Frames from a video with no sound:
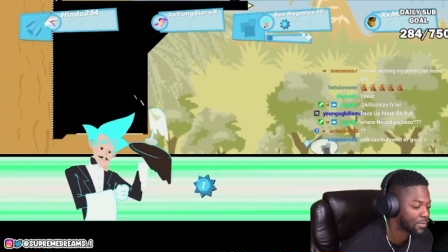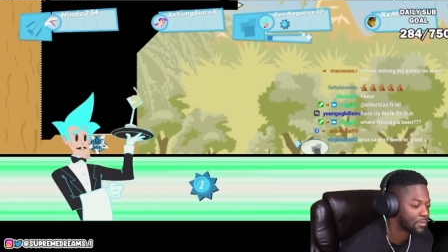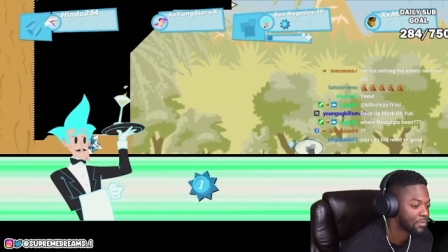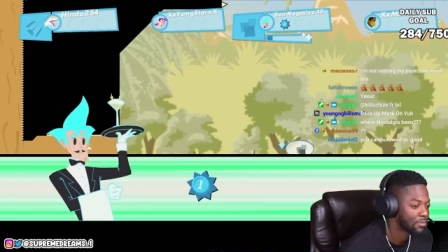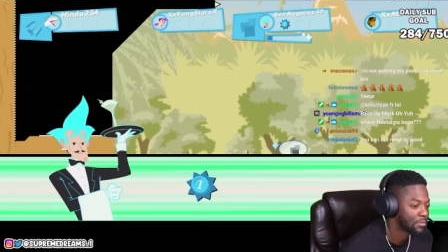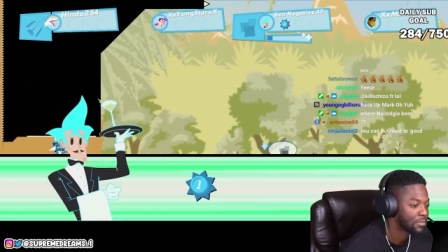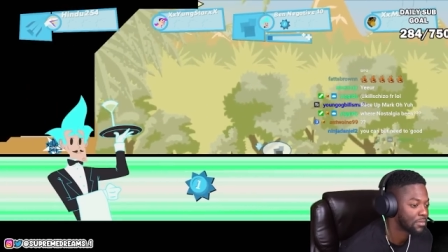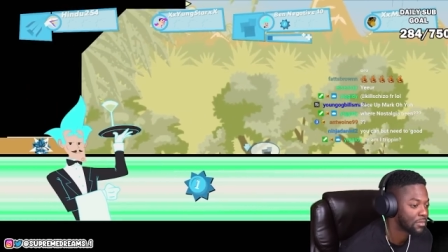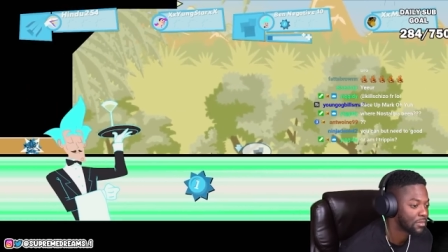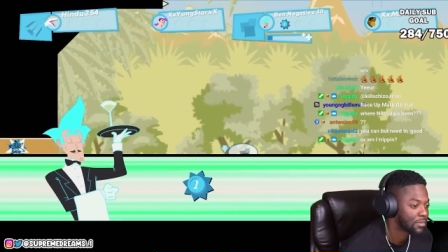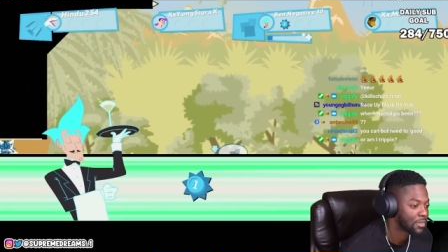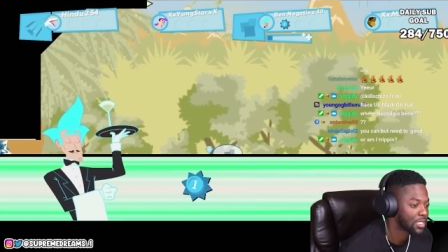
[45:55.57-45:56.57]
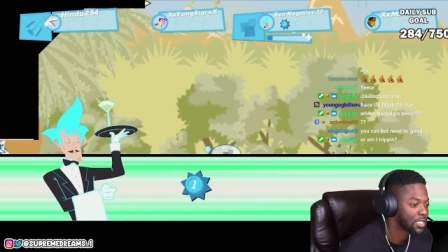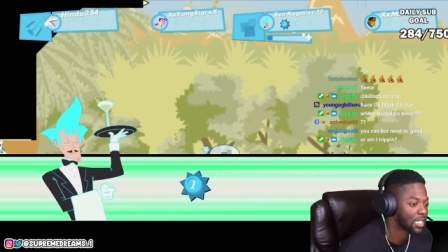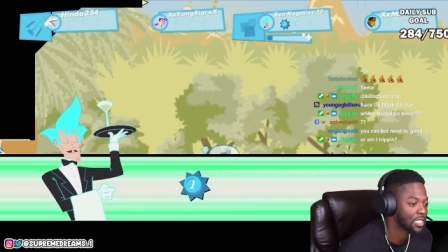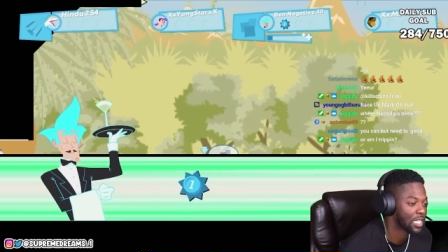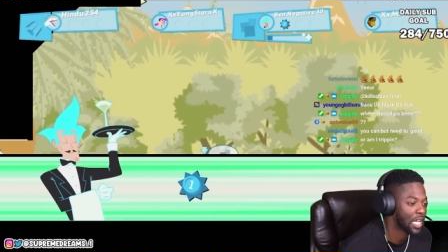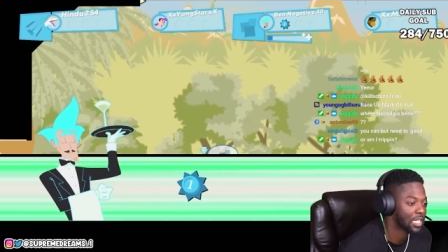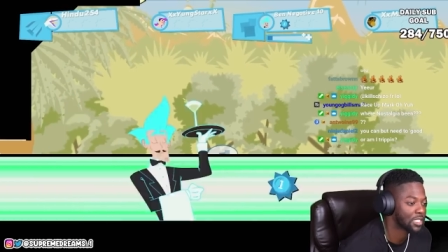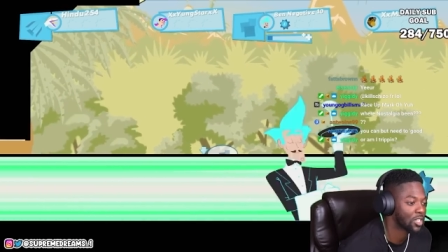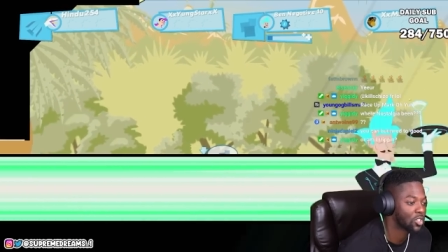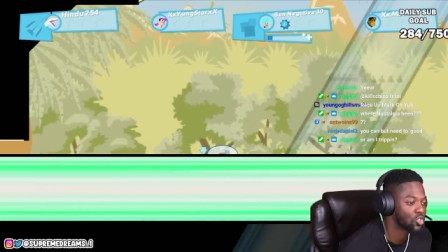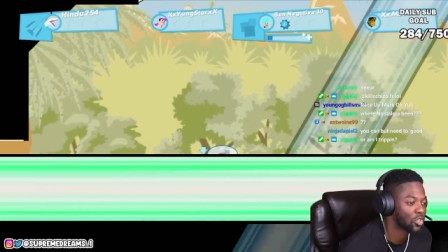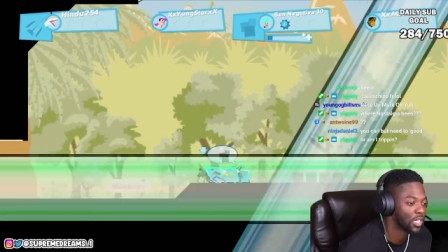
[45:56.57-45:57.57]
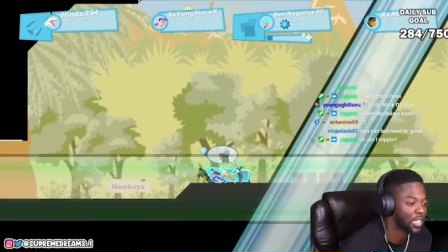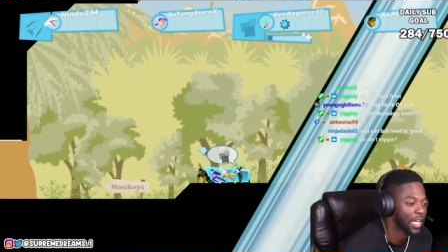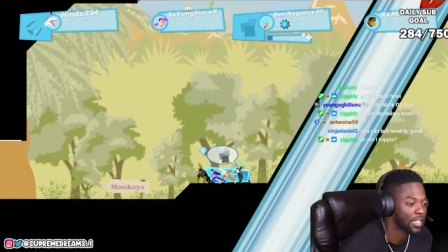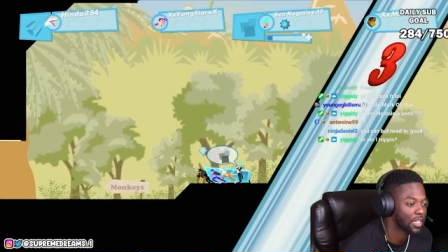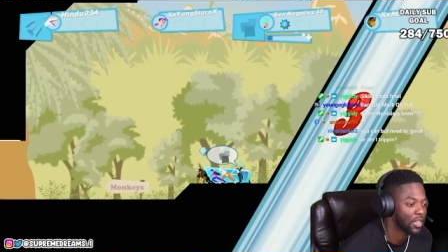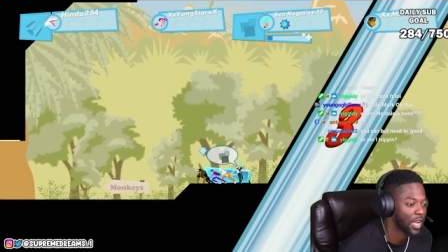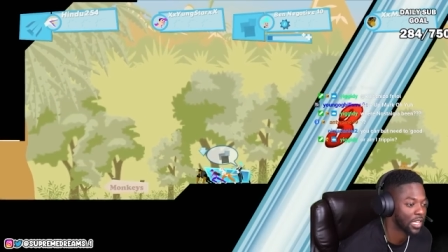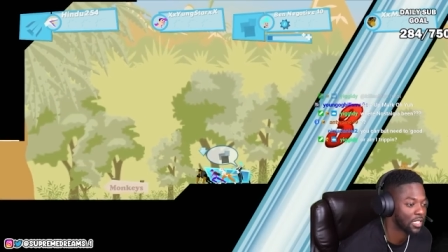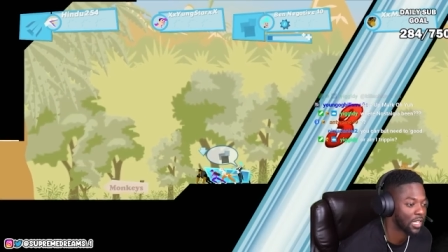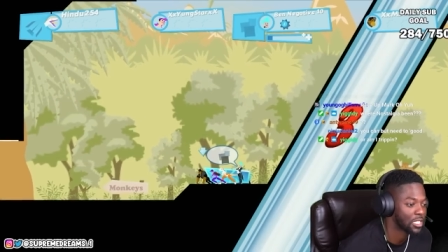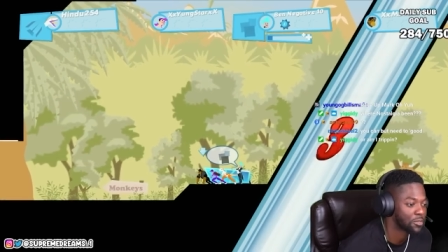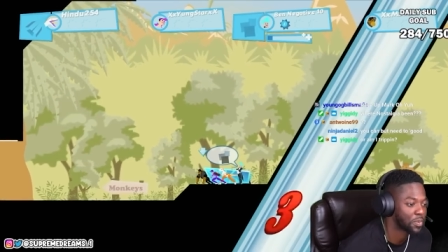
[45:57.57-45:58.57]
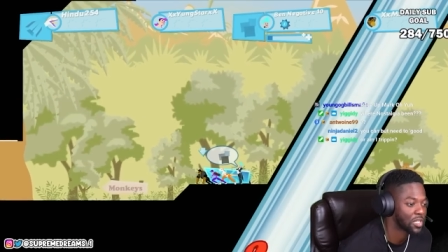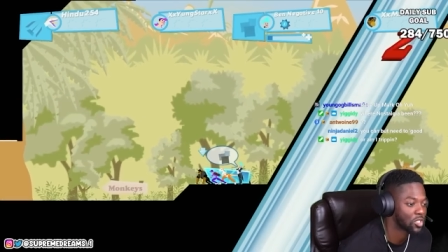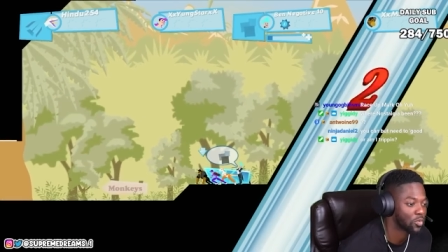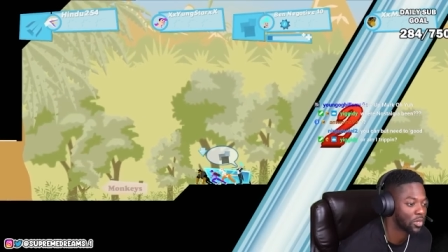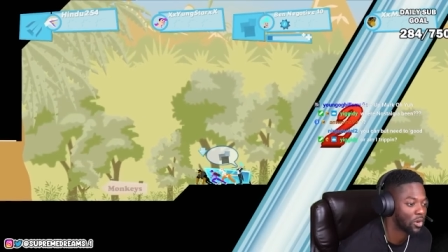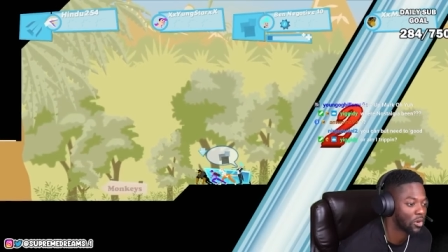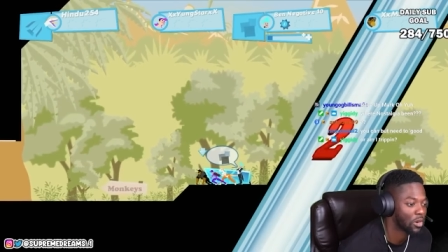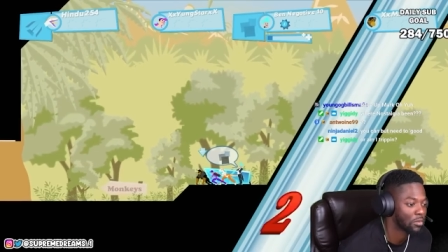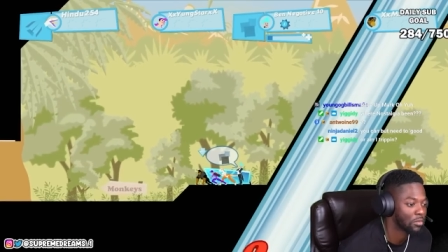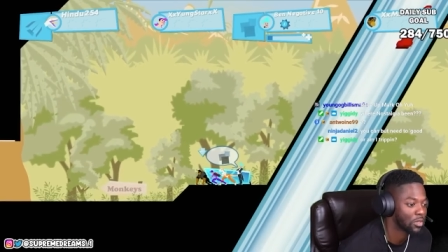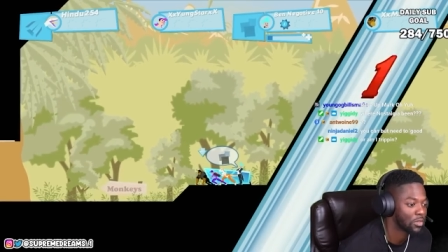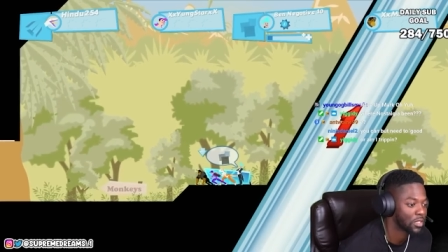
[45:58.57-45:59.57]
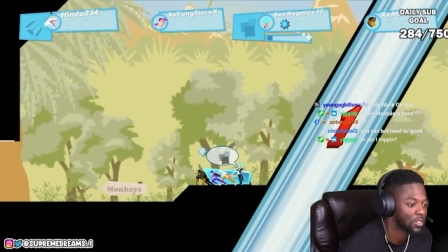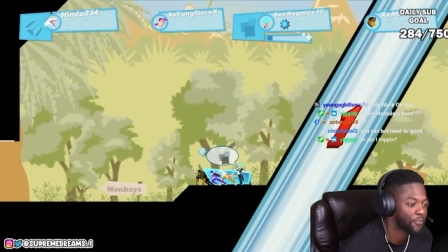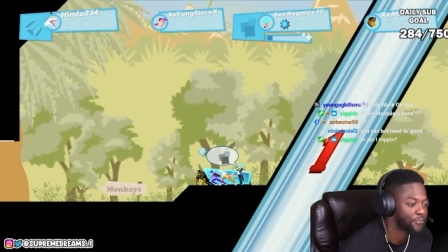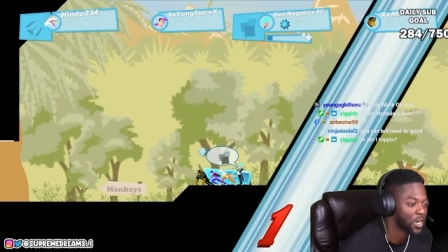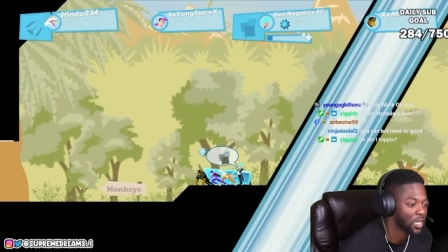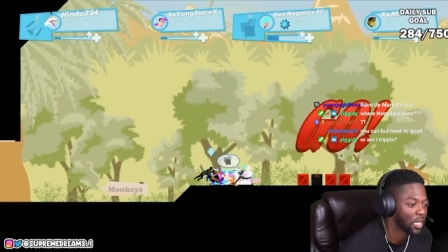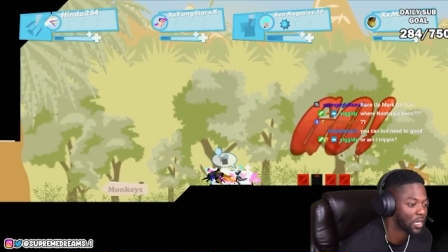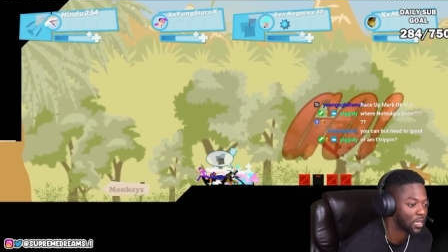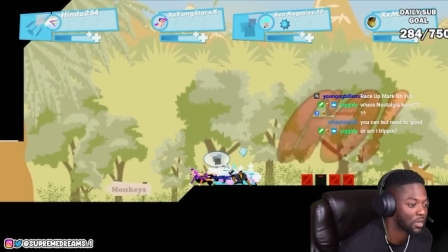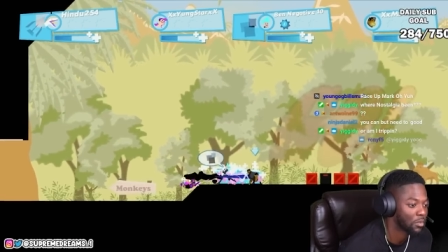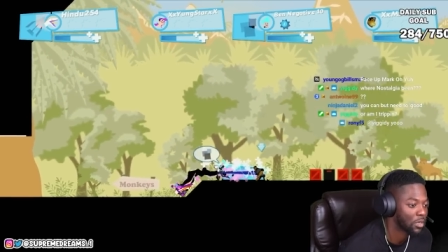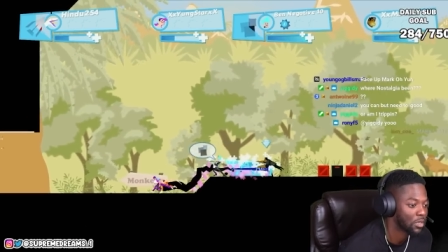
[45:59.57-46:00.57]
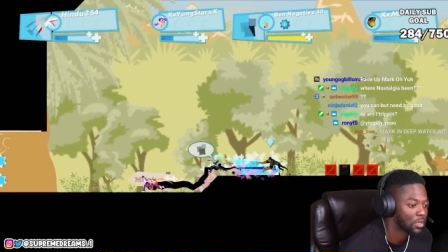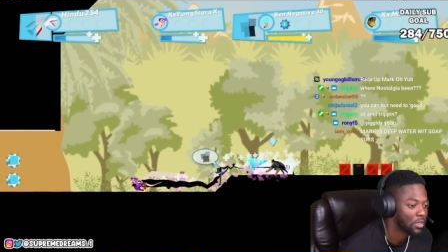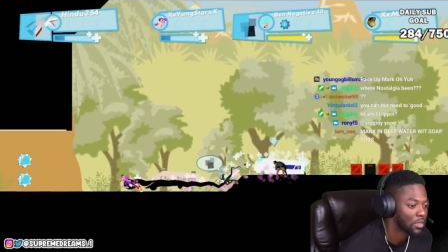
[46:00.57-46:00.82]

He, he dropped him into the motherfucking. I told you, and he out there acting like Spencer with an arm, bro. Get the fuck out of here, bro.